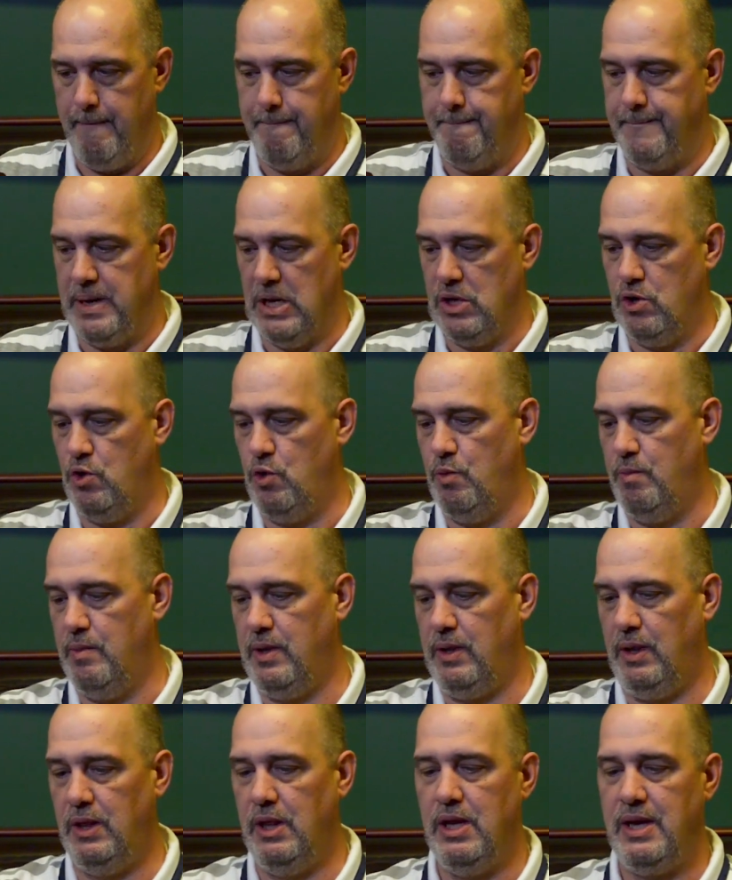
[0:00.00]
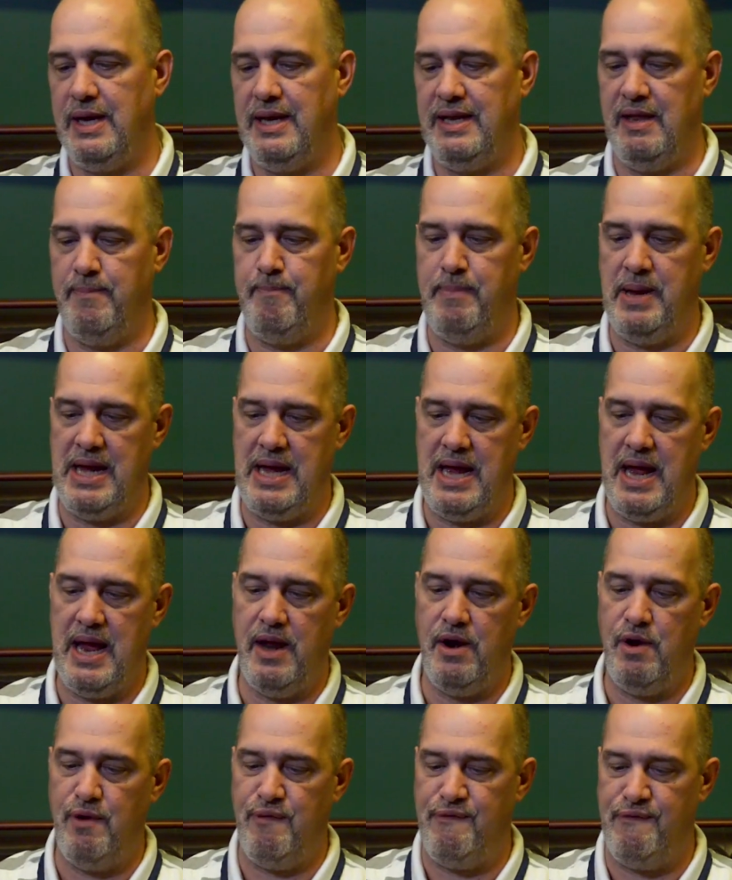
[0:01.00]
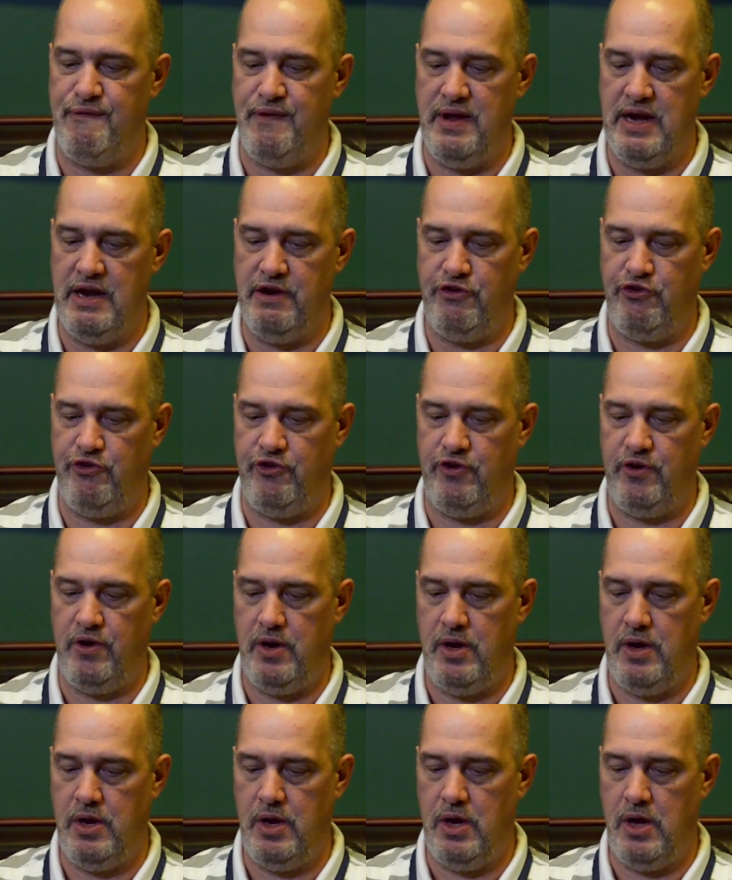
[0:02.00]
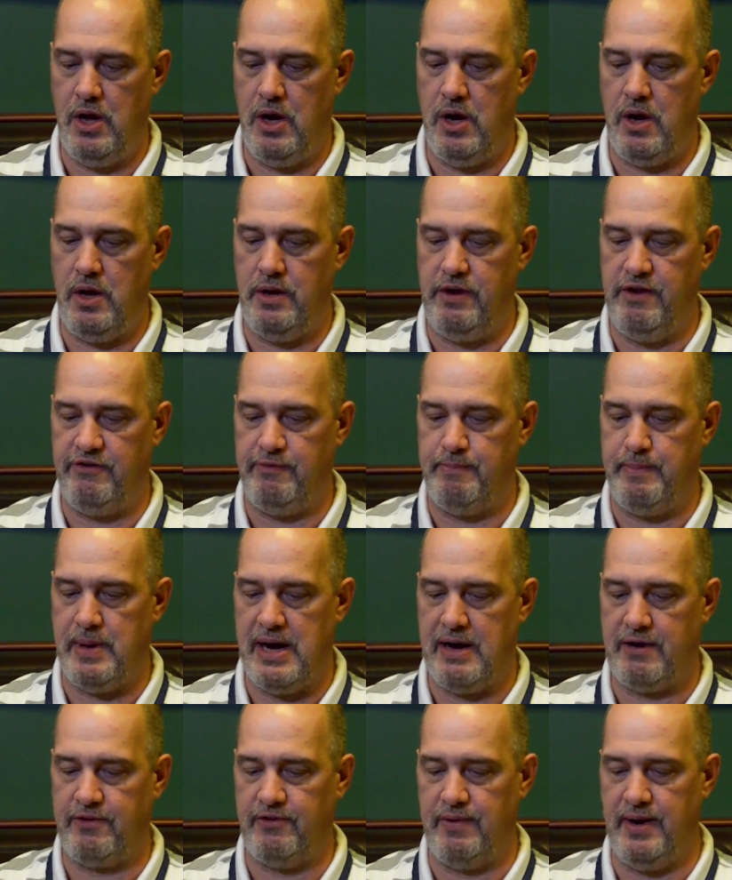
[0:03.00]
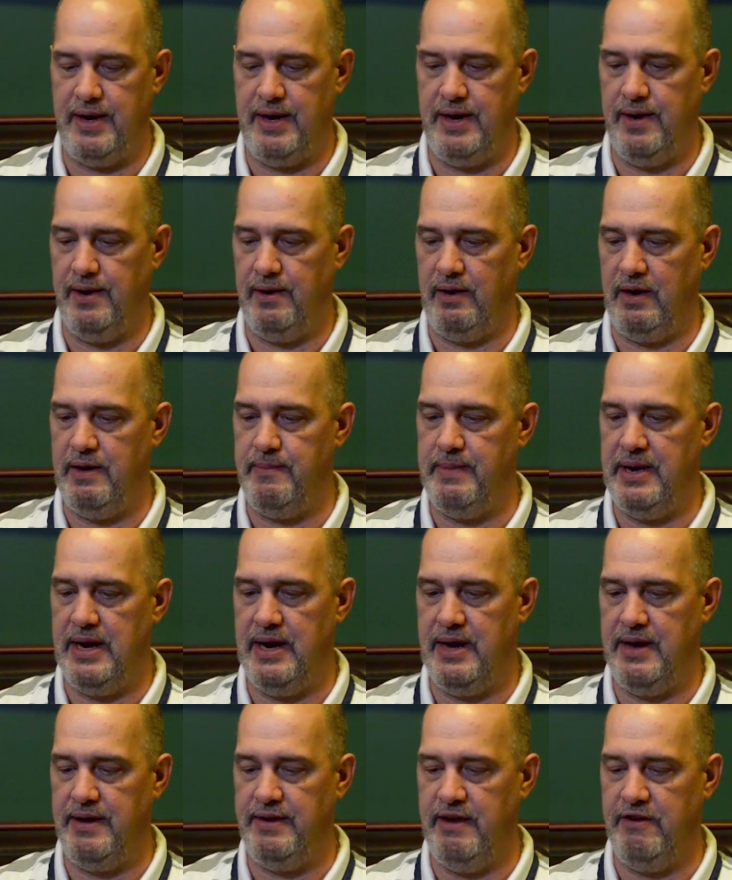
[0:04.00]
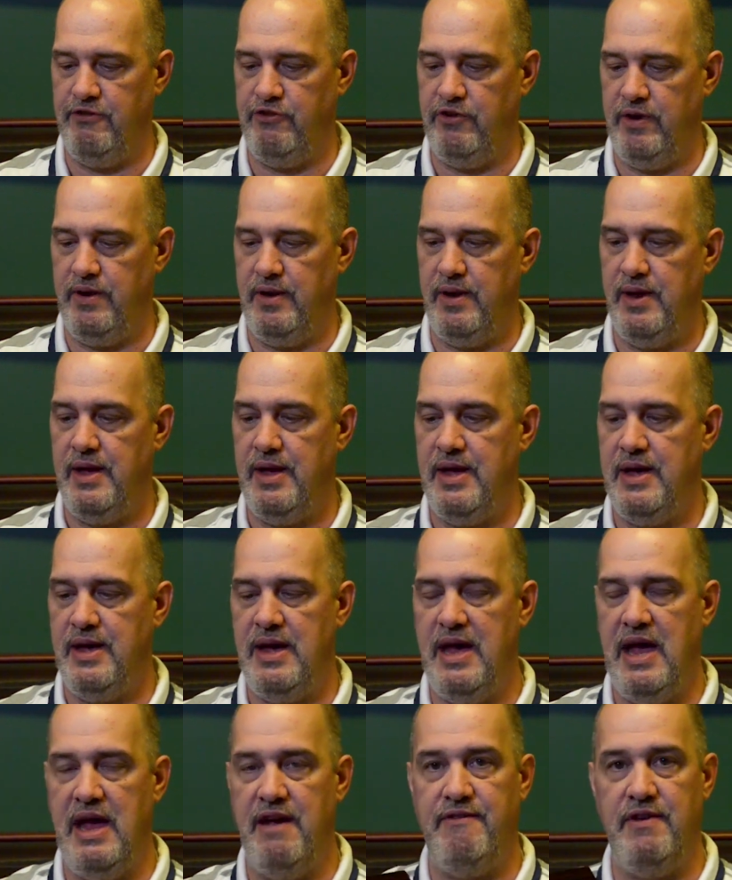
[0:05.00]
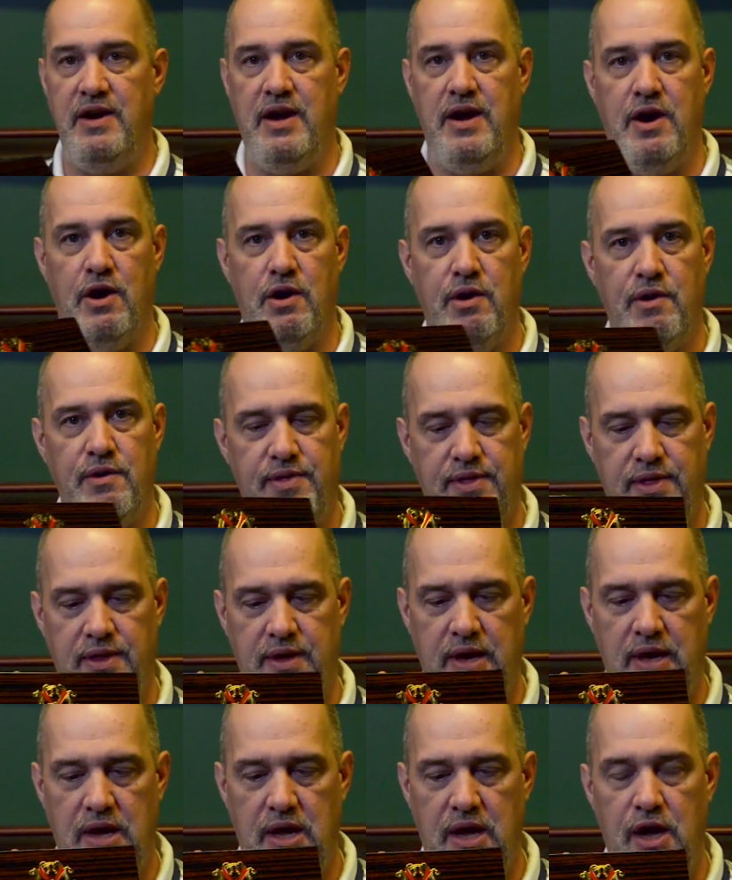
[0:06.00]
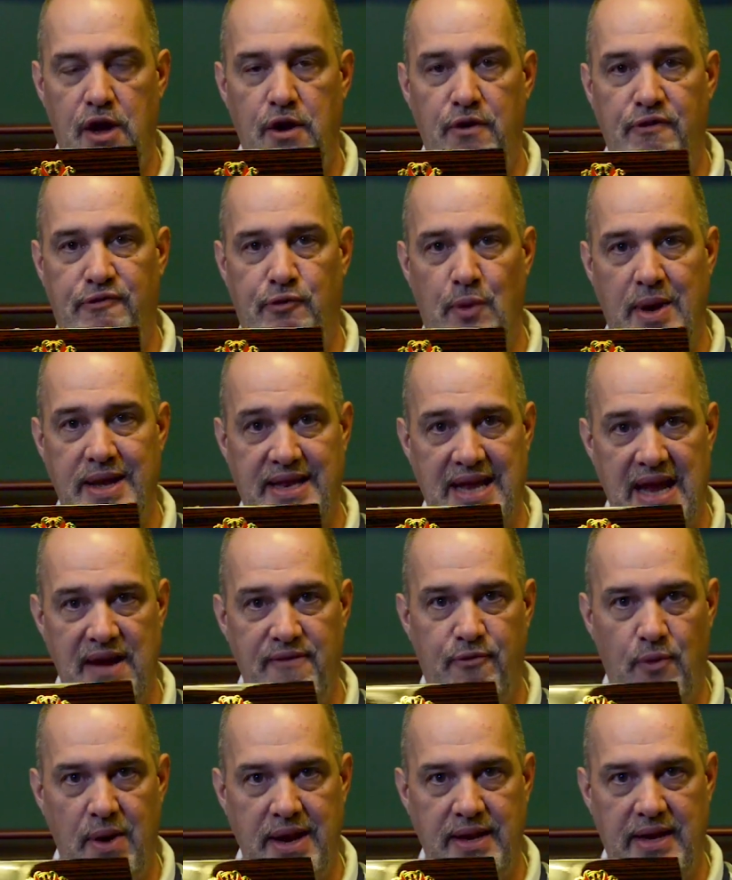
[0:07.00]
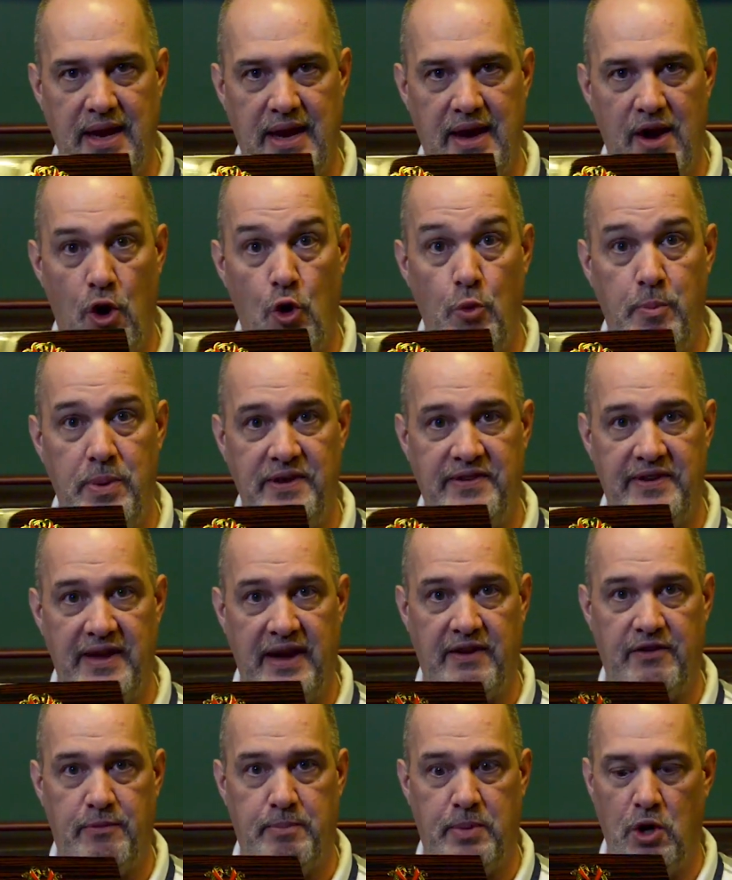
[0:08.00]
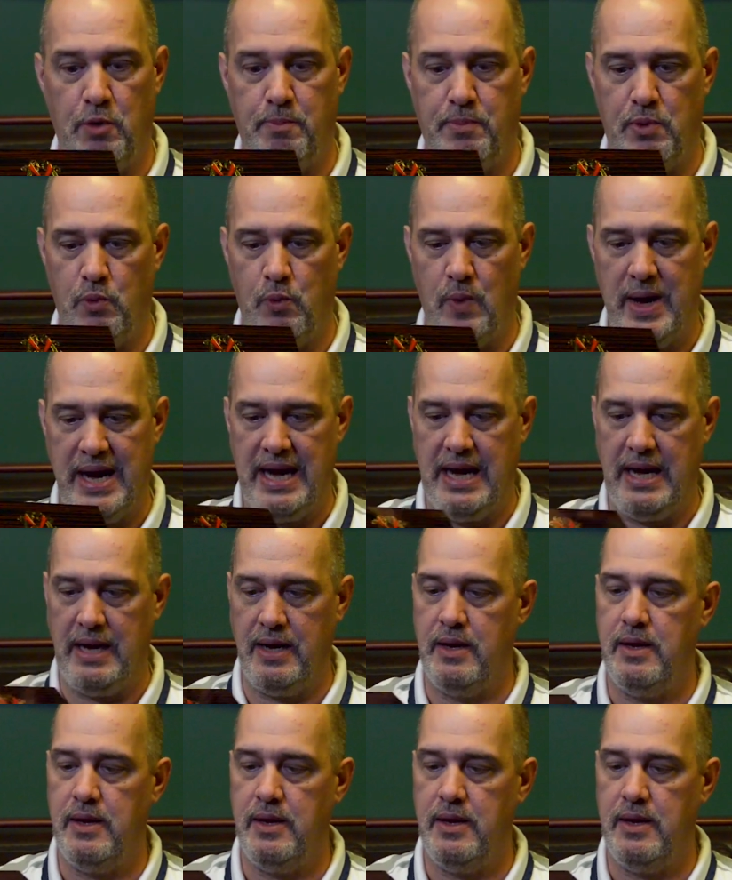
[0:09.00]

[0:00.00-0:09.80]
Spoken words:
Boom. Look at the piano finish on this box right here. Limited edition, Heaven and Earth, Fuente Opus X Purple Rain.